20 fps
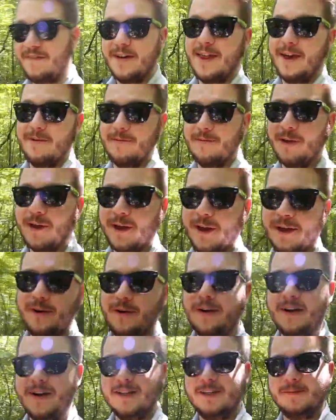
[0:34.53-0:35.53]
found that really
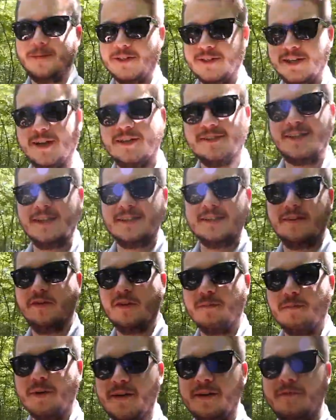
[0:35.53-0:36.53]
annoying, especially how sensitive
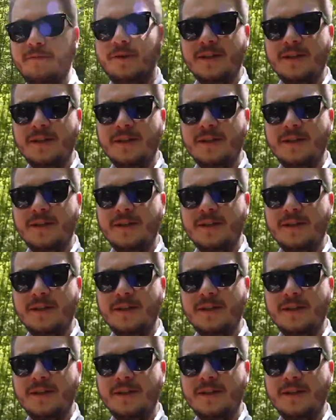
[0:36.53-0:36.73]
the button